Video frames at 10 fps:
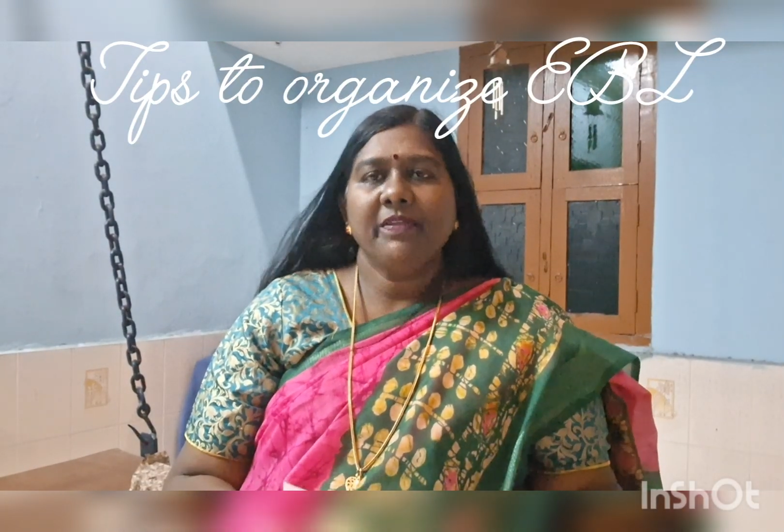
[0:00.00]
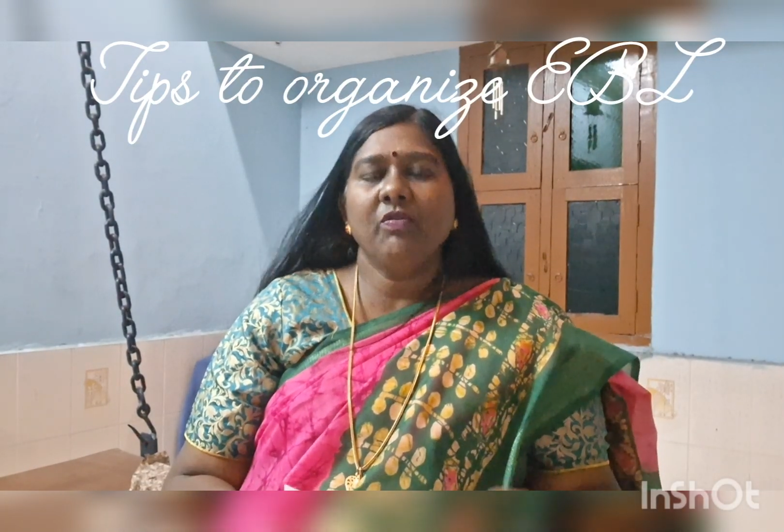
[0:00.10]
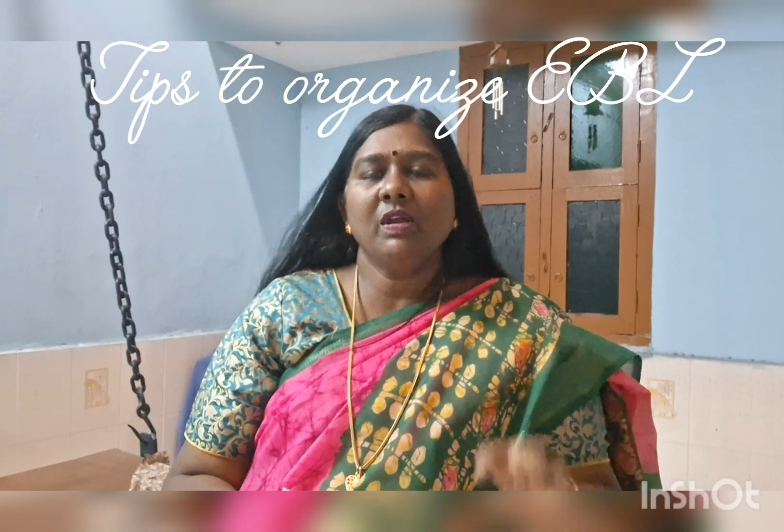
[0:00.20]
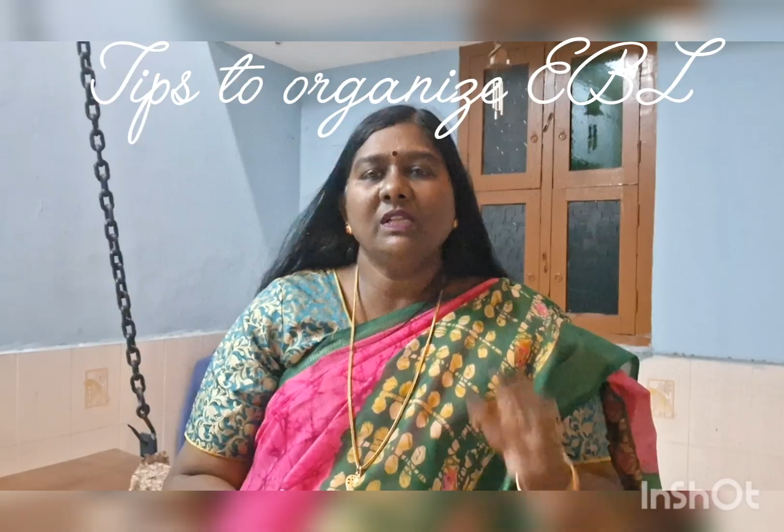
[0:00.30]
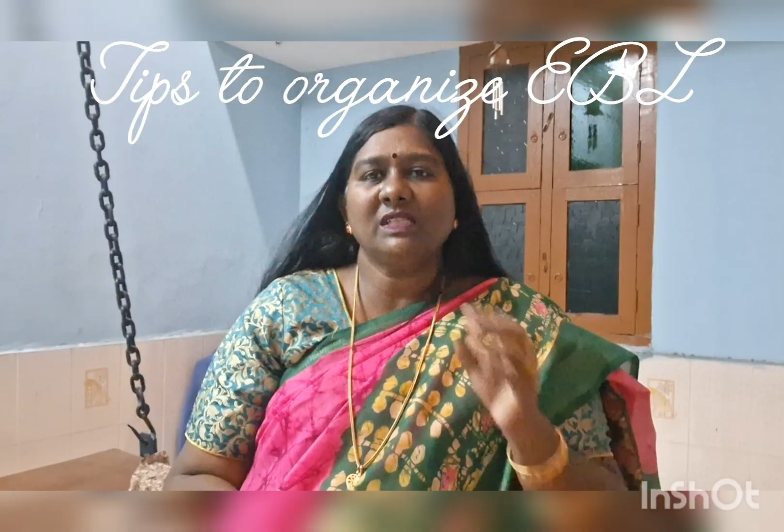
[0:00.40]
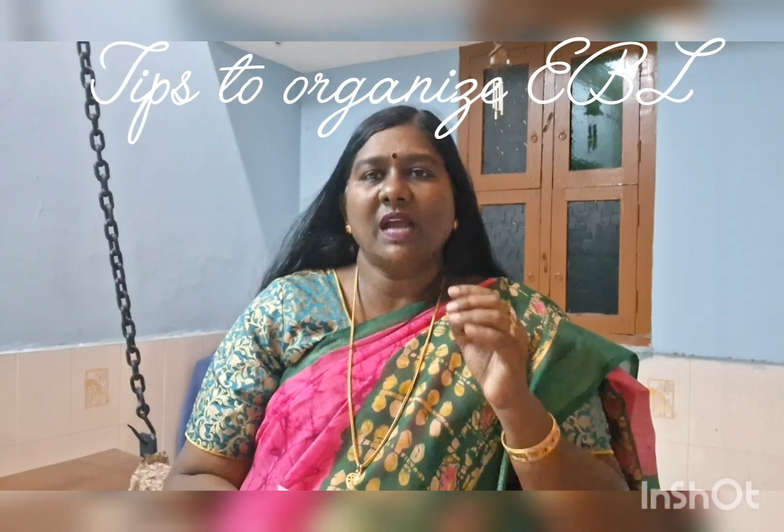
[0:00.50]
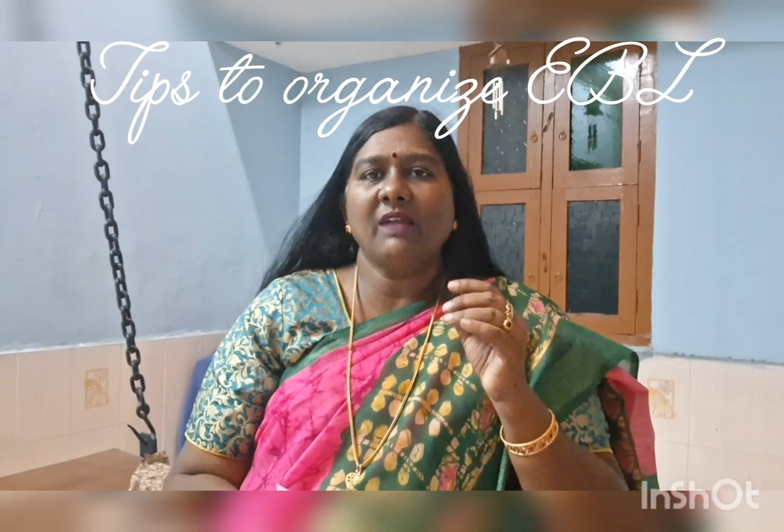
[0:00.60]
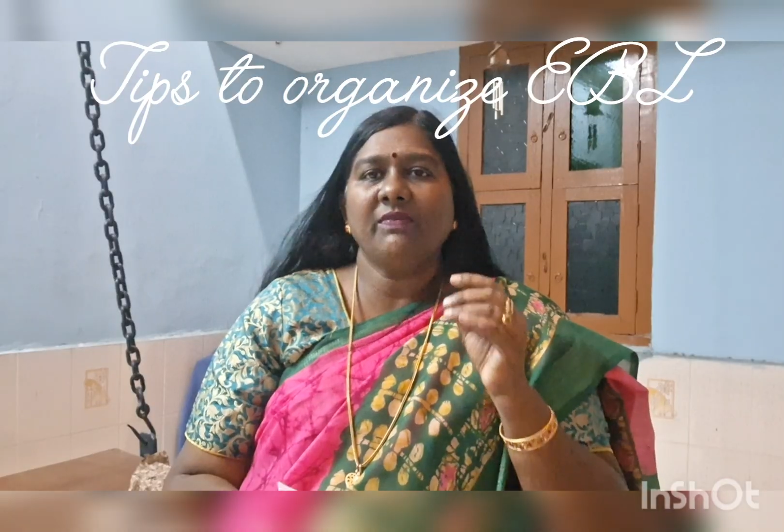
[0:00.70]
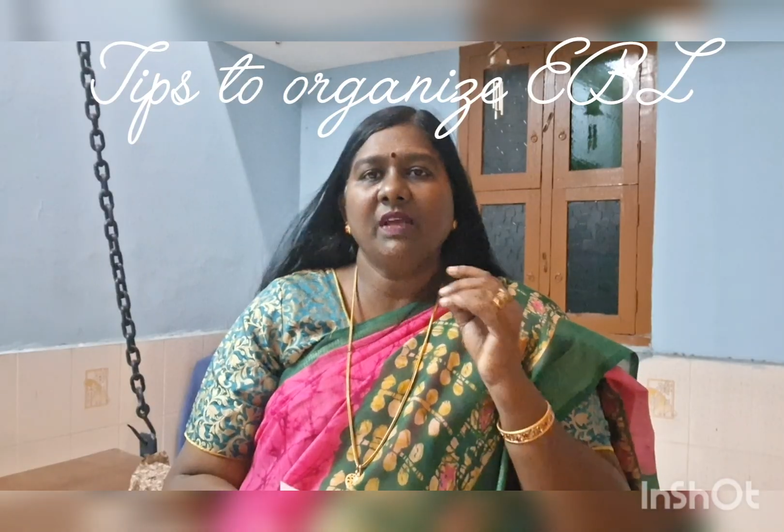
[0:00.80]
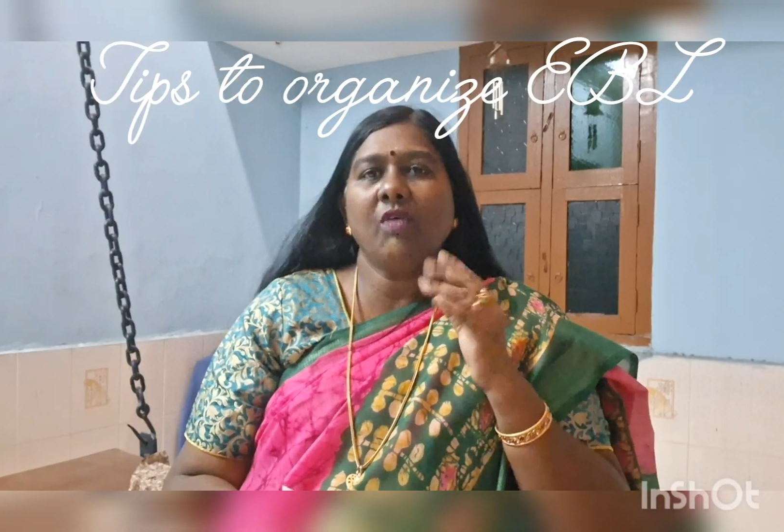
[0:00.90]
You can
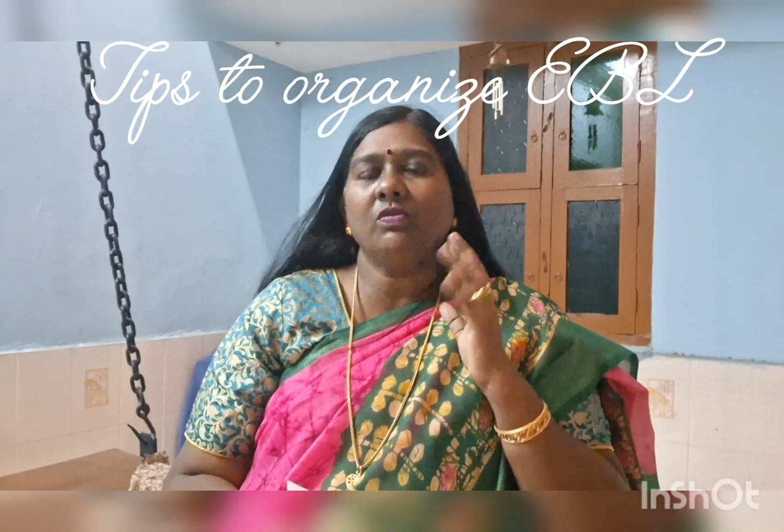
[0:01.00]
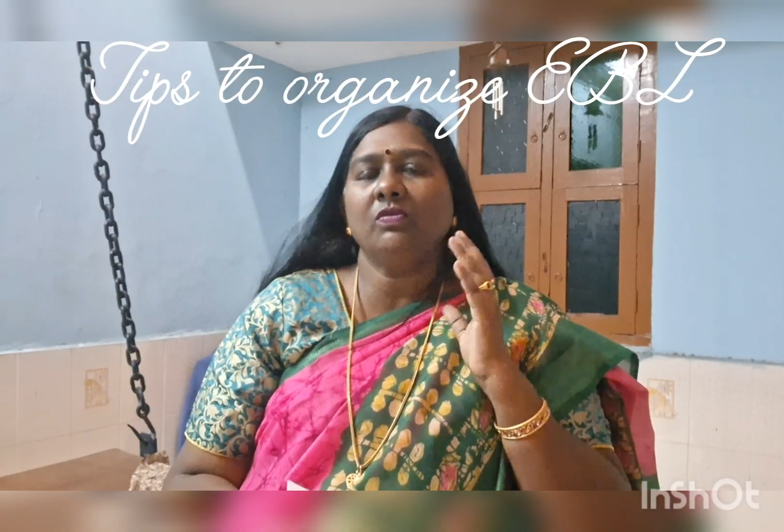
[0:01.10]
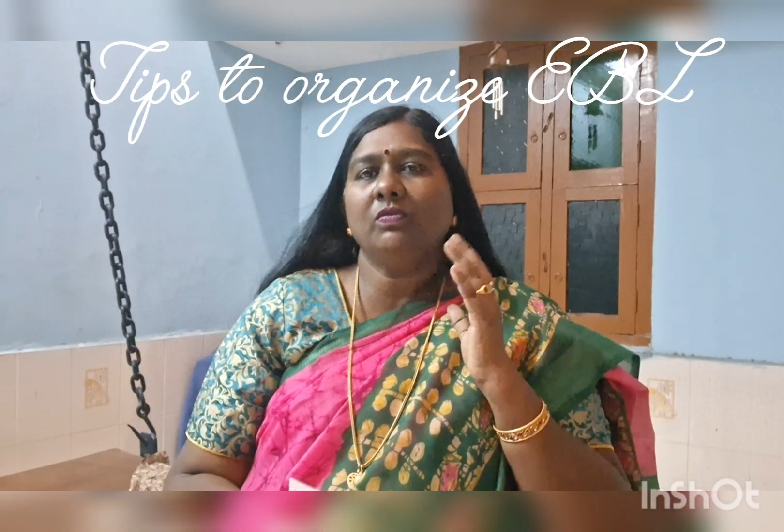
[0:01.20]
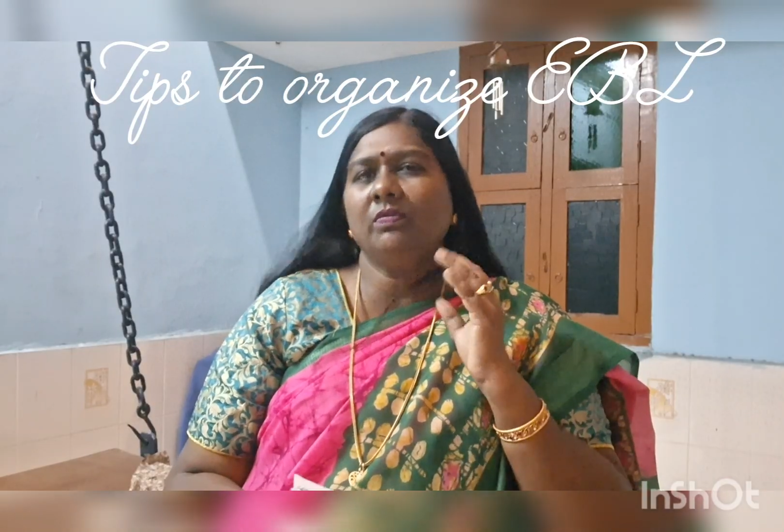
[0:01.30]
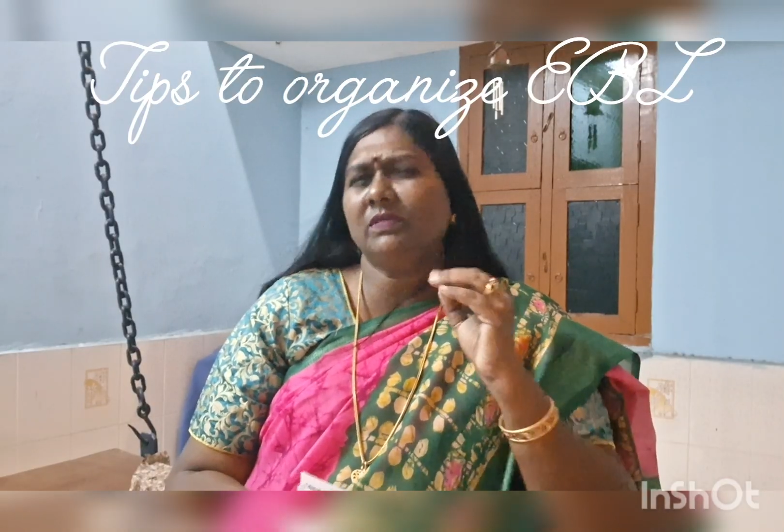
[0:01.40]
start with how to,